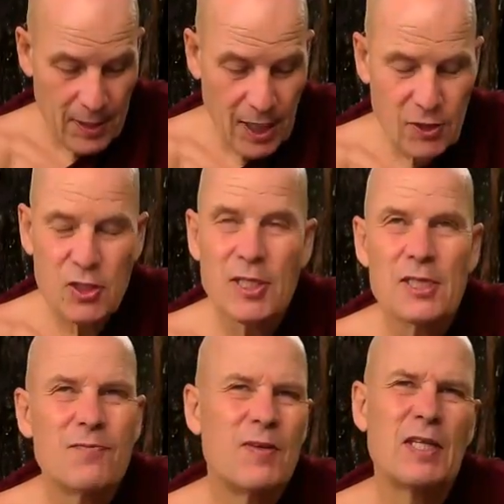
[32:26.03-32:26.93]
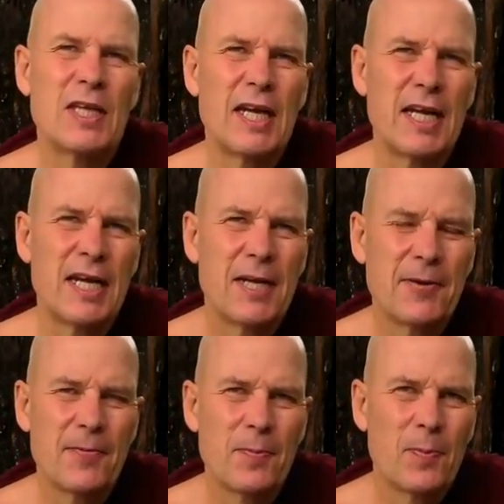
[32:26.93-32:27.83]
Consciousness, viññana.
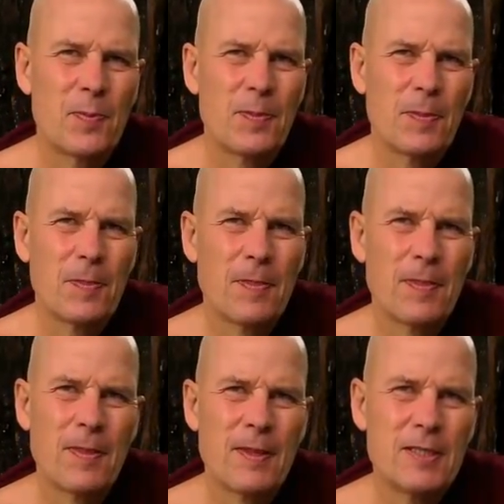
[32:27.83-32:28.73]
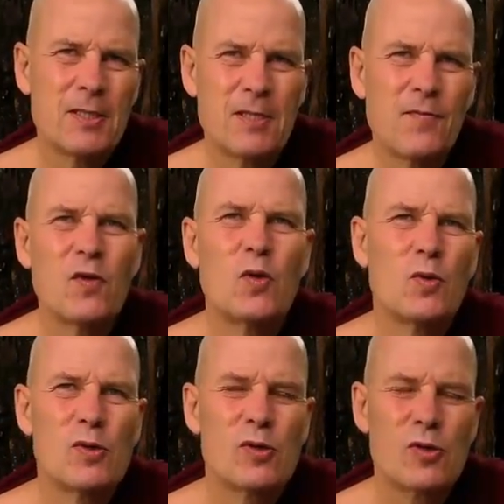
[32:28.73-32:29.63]
This is the fuel.